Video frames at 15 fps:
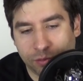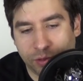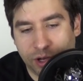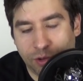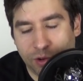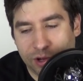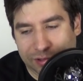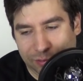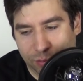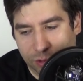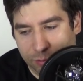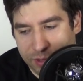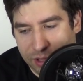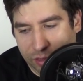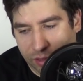Ring rust
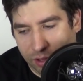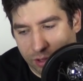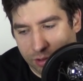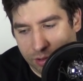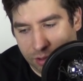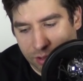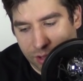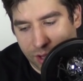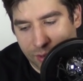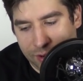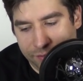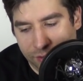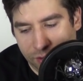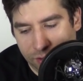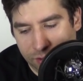will be a thing,
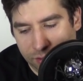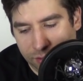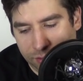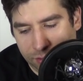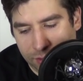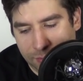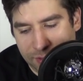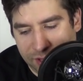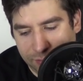however, that